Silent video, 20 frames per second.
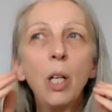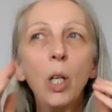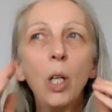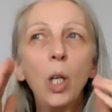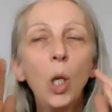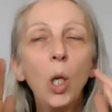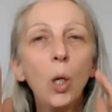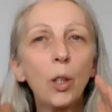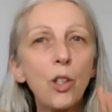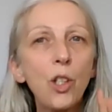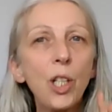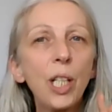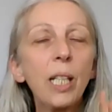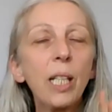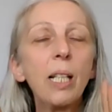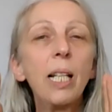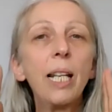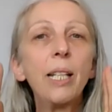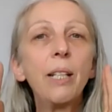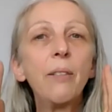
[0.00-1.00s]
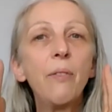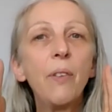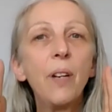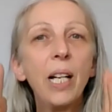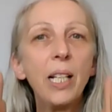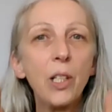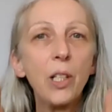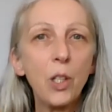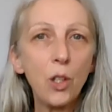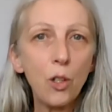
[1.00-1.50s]
logical and a
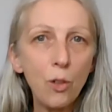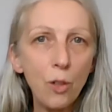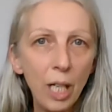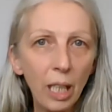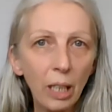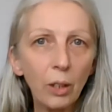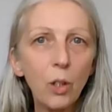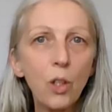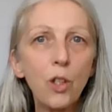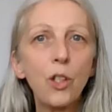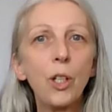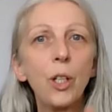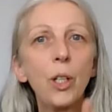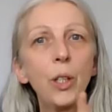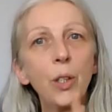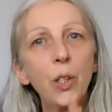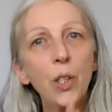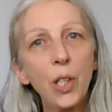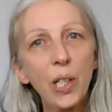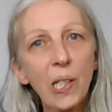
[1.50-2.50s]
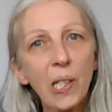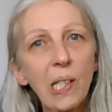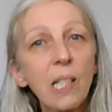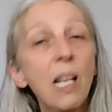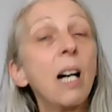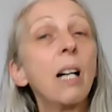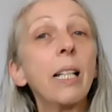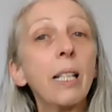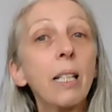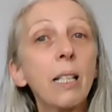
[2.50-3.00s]
very structured
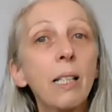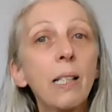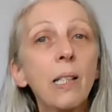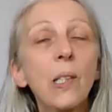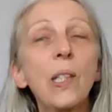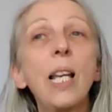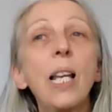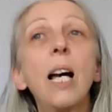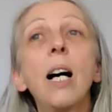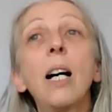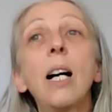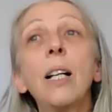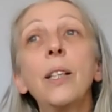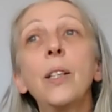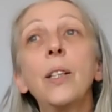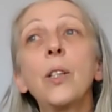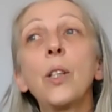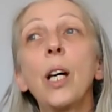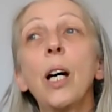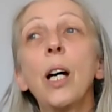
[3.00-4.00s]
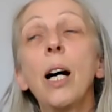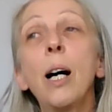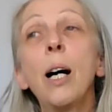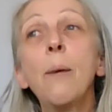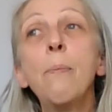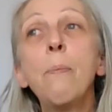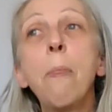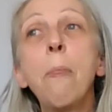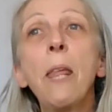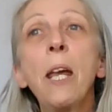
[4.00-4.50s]
science, and
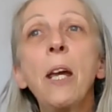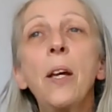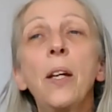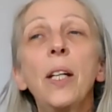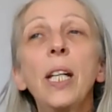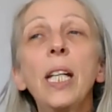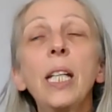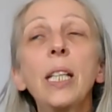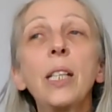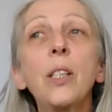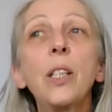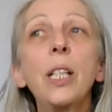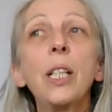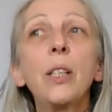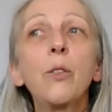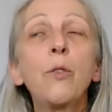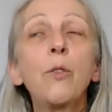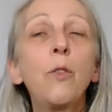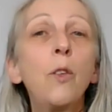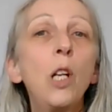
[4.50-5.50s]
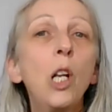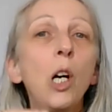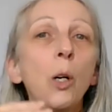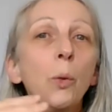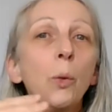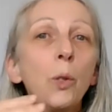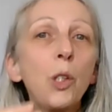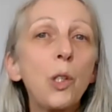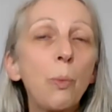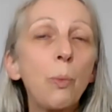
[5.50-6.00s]
it
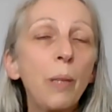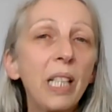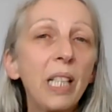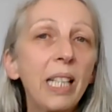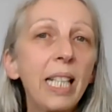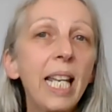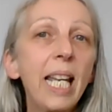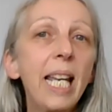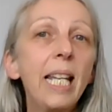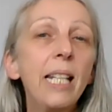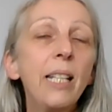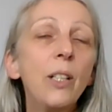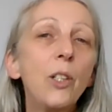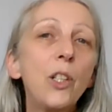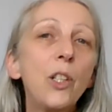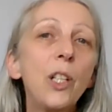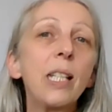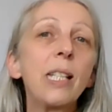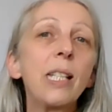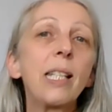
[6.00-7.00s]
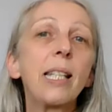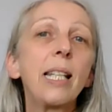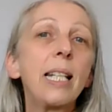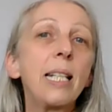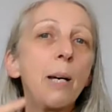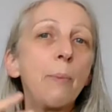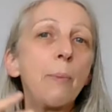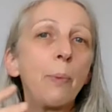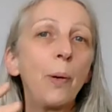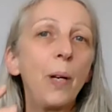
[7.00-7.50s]
flows with the energies
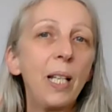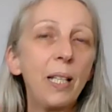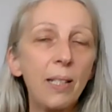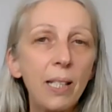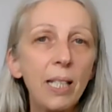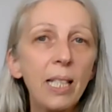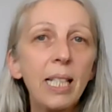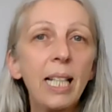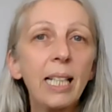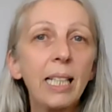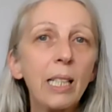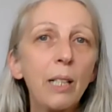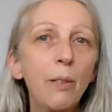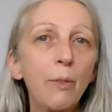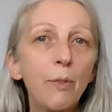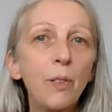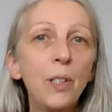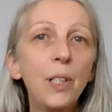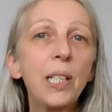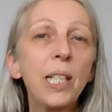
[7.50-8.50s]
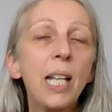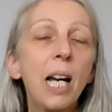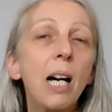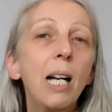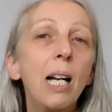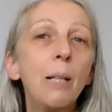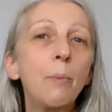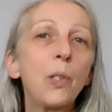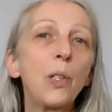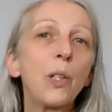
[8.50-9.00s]
that are present at different
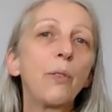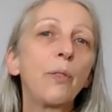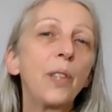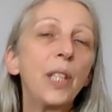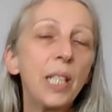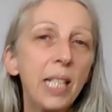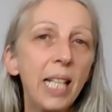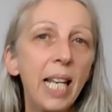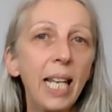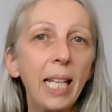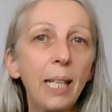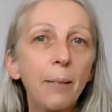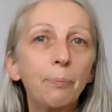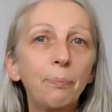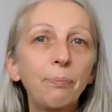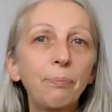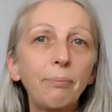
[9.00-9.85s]
times of the day.